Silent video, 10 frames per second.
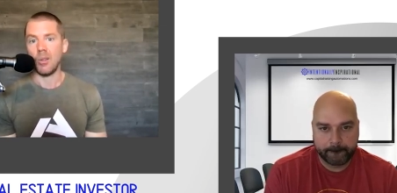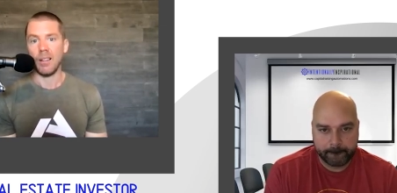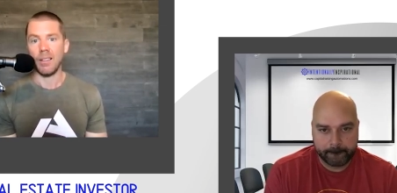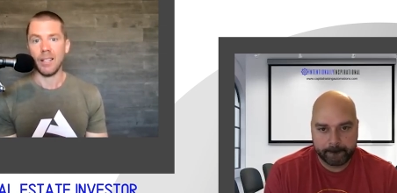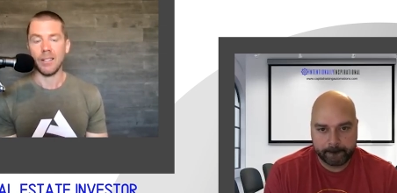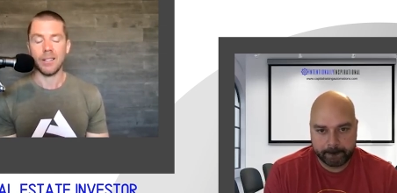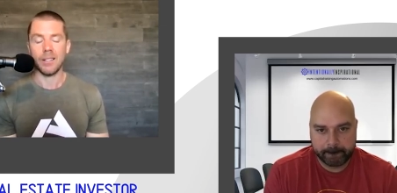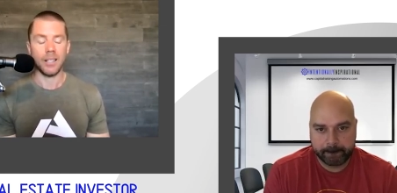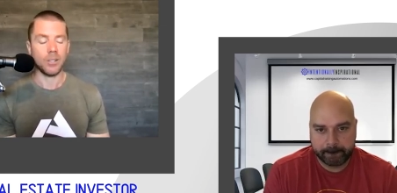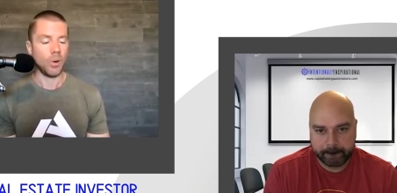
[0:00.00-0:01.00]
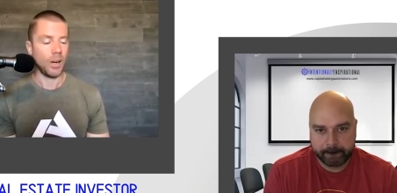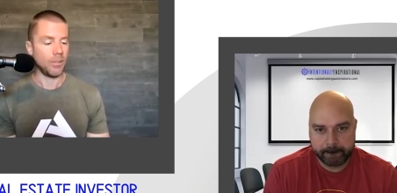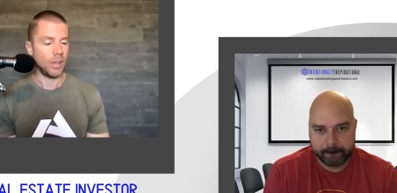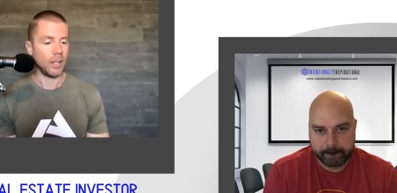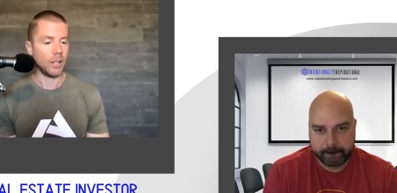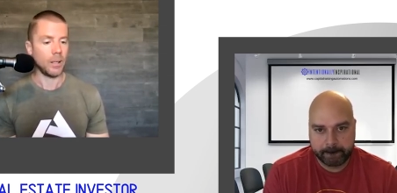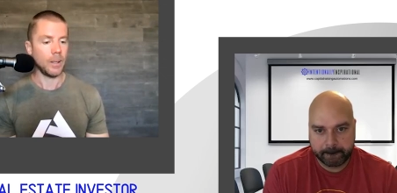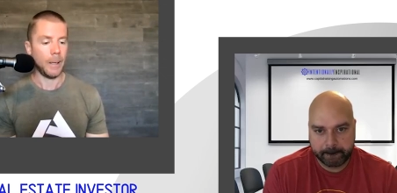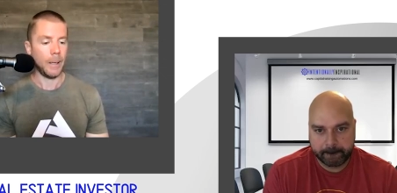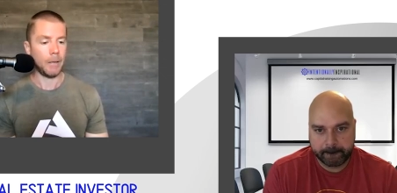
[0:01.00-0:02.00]
Speaker 1: that's where I think
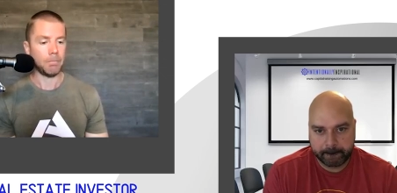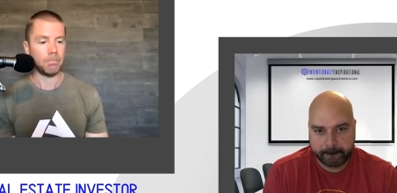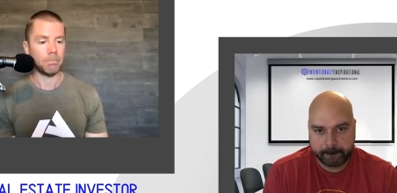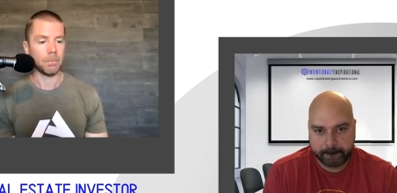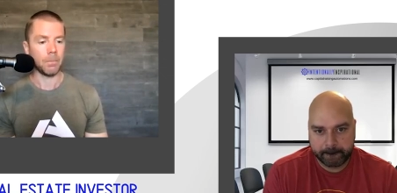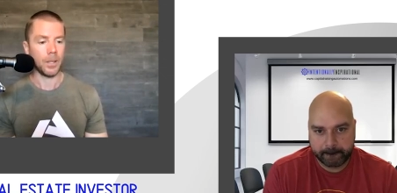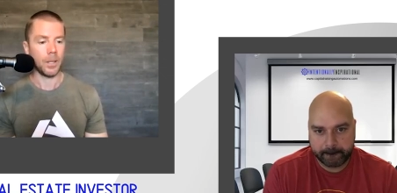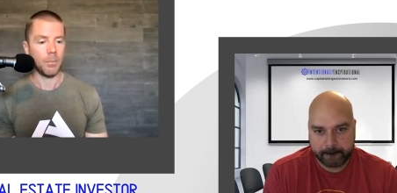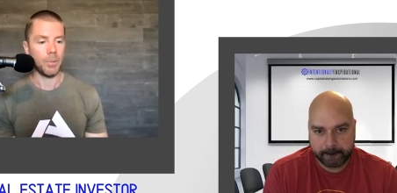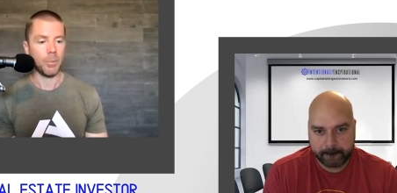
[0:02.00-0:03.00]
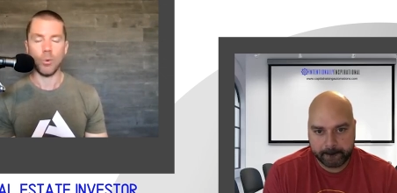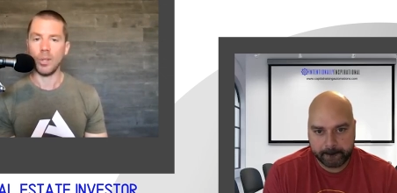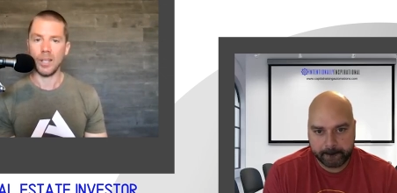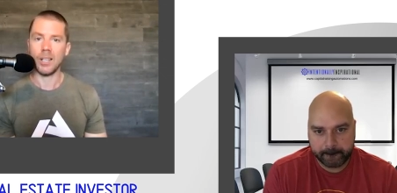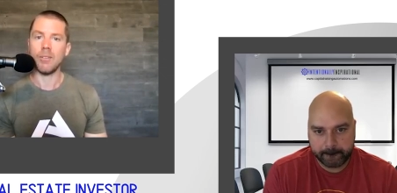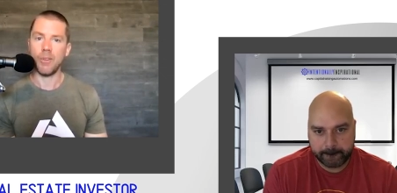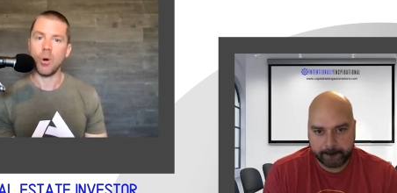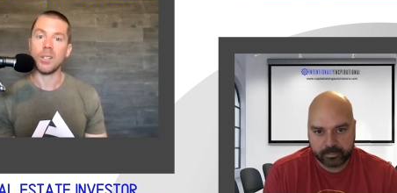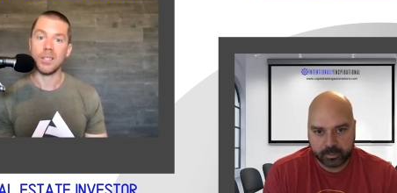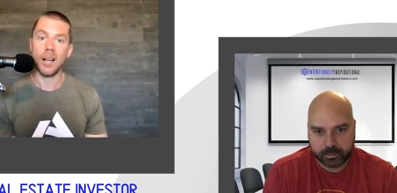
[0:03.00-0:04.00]
people really need to
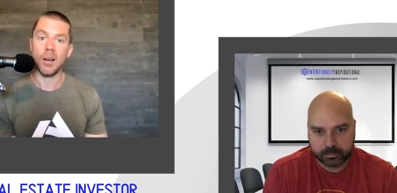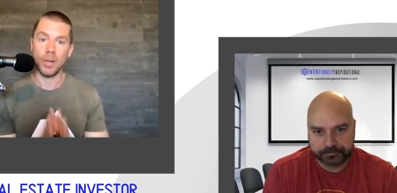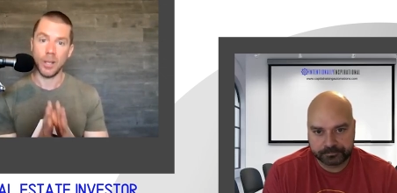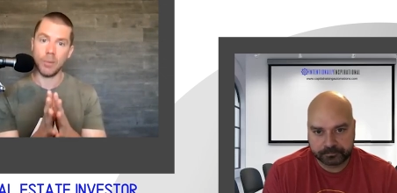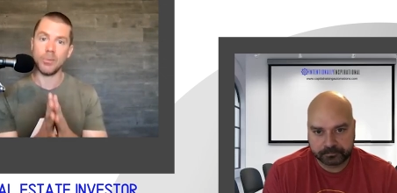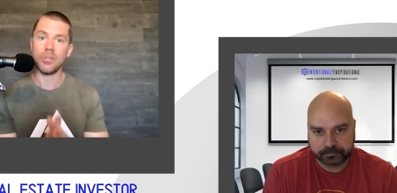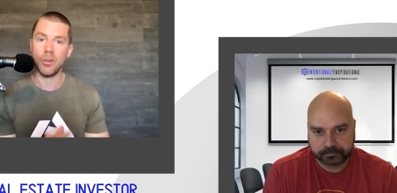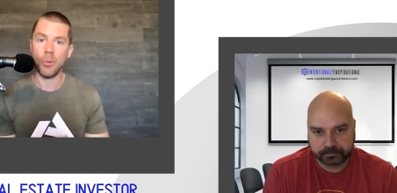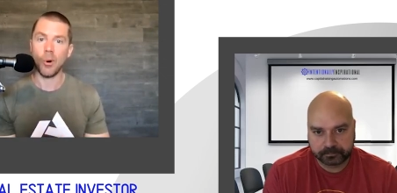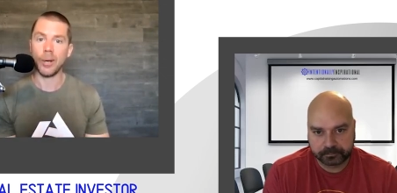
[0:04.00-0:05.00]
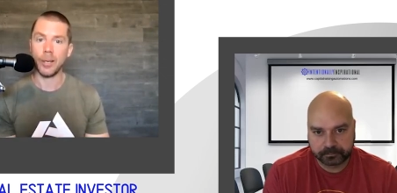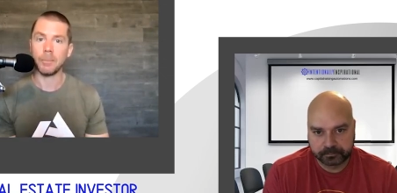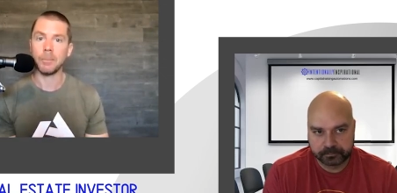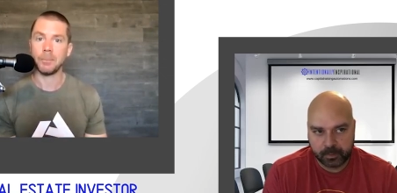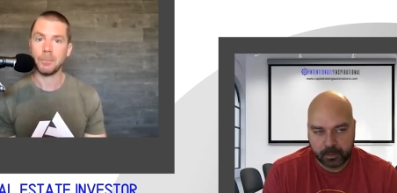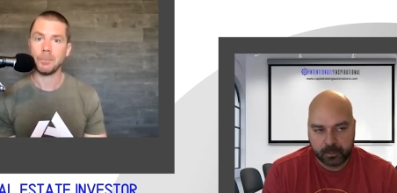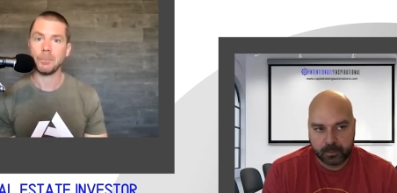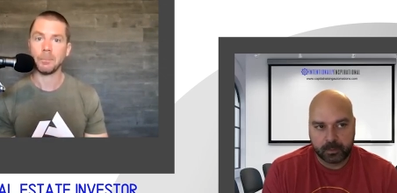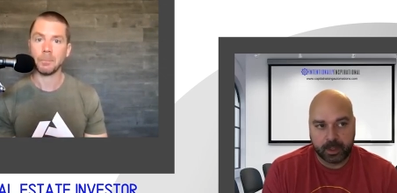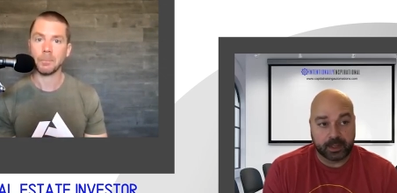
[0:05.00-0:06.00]
focus on when it comes to their marketing.
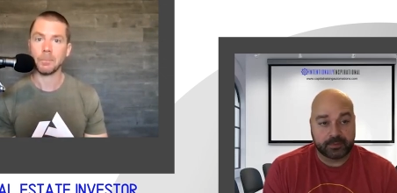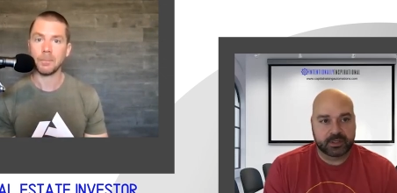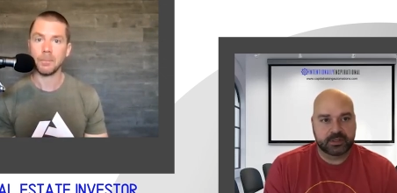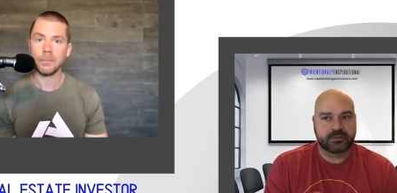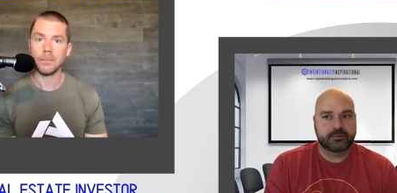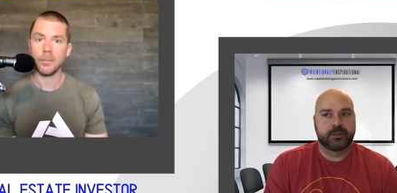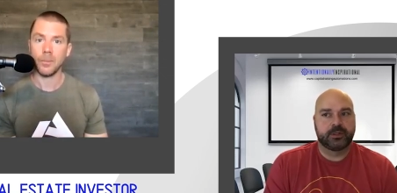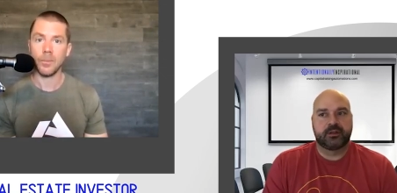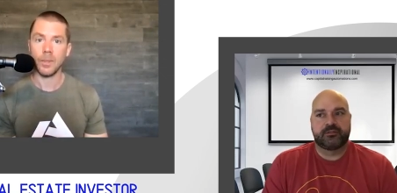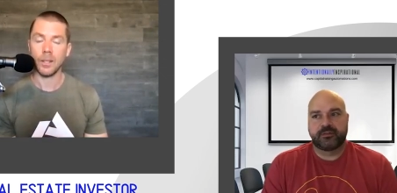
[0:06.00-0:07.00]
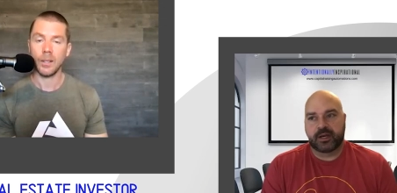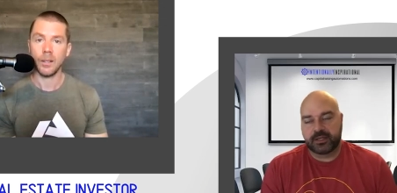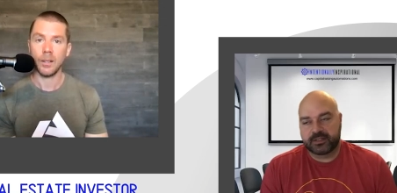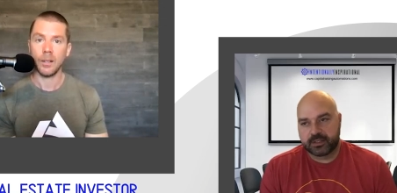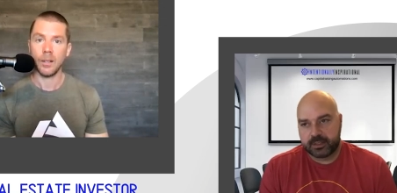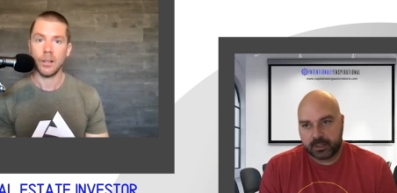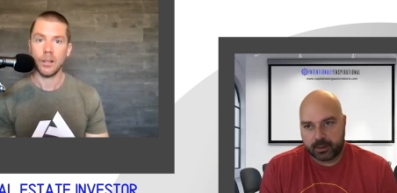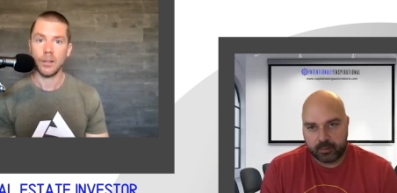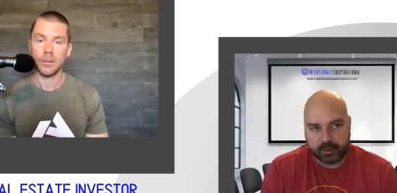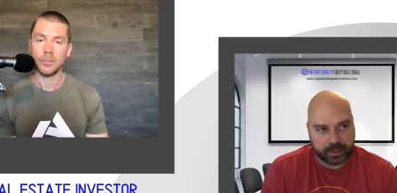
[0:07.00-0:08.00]
Speaker 2: Yeah, I think it's really good advice. And
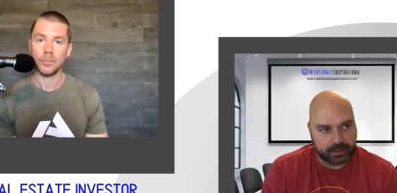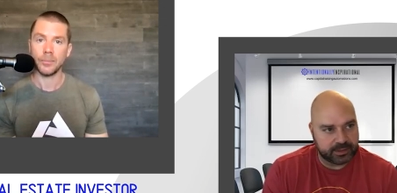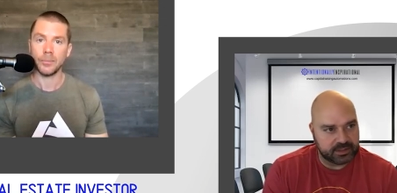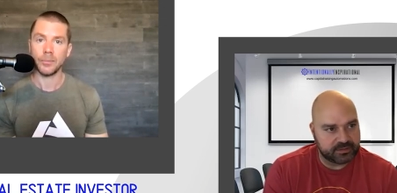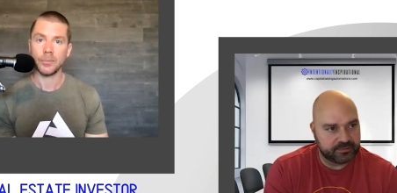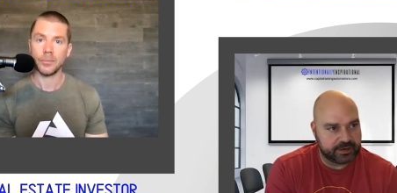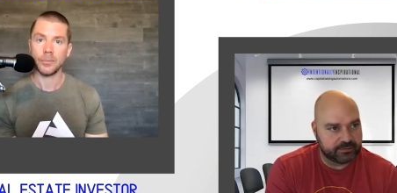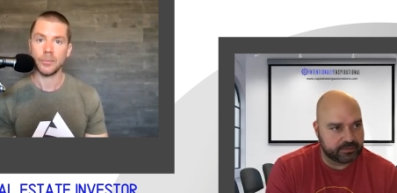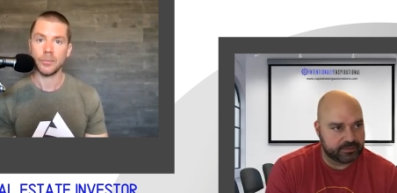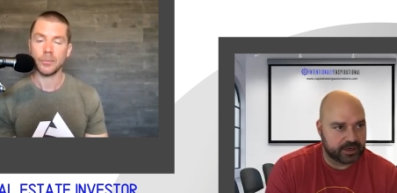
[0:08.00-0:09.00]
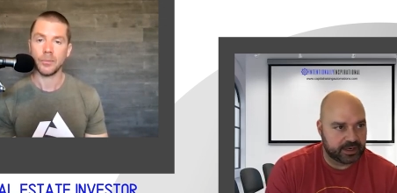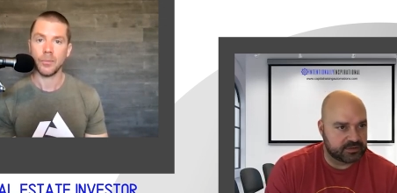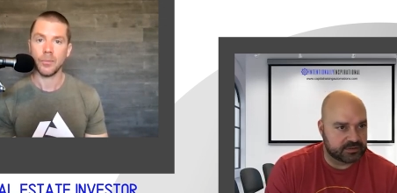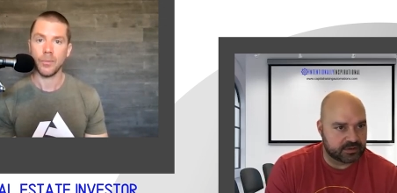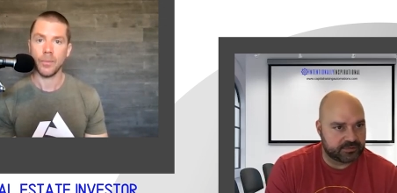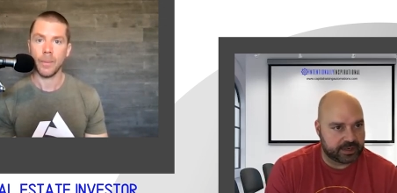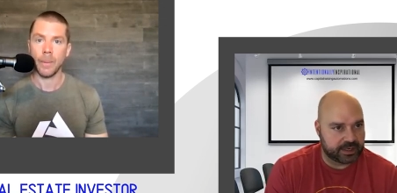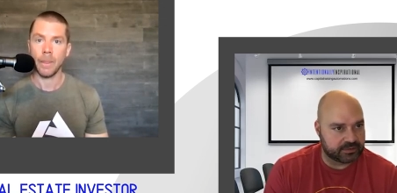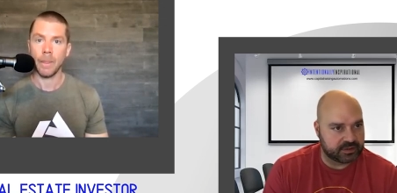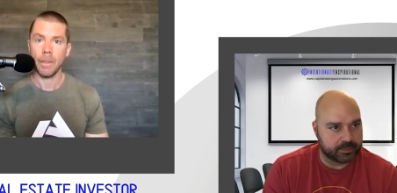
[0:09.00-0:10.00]
one of my least favorite phrases is
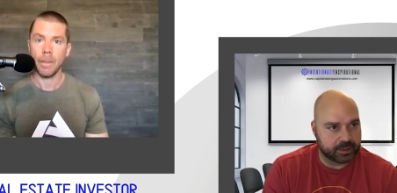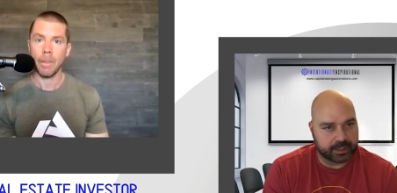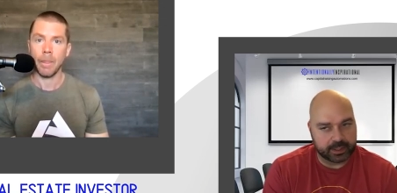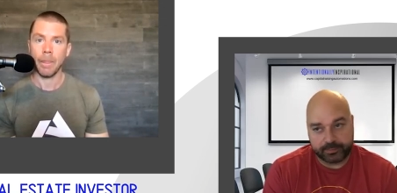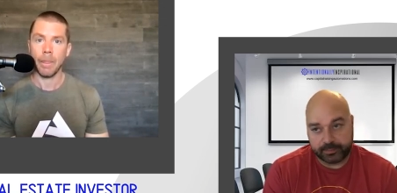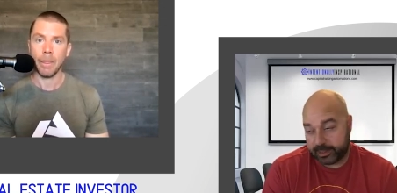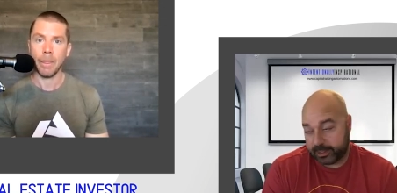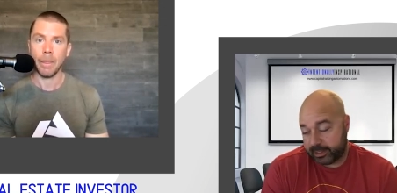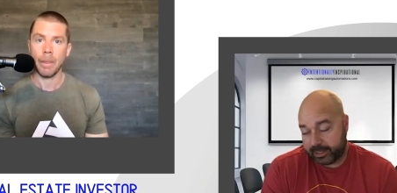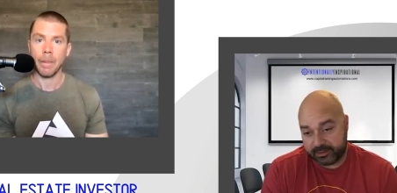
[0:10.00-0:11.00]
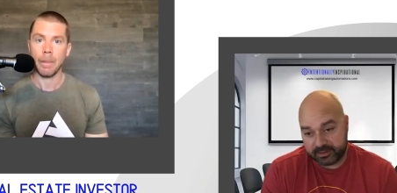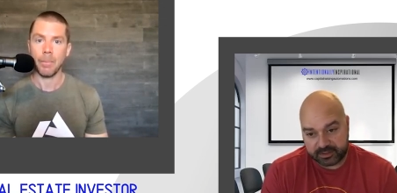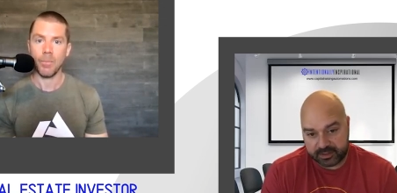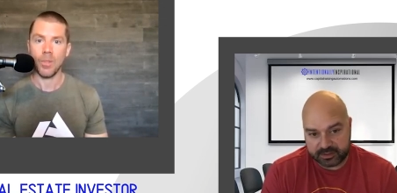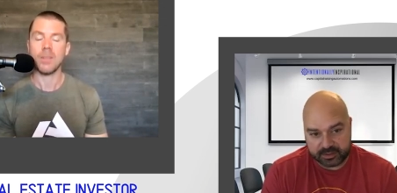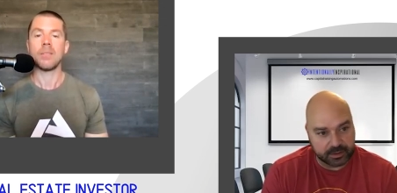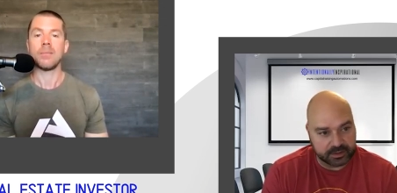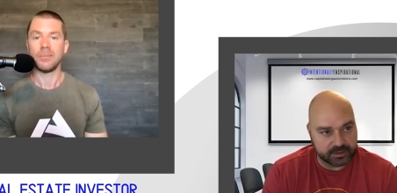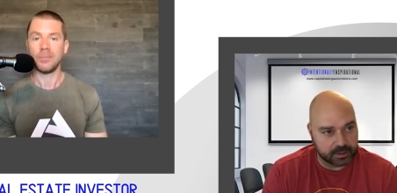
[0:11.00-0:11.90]
fake it till you make it. I just disagree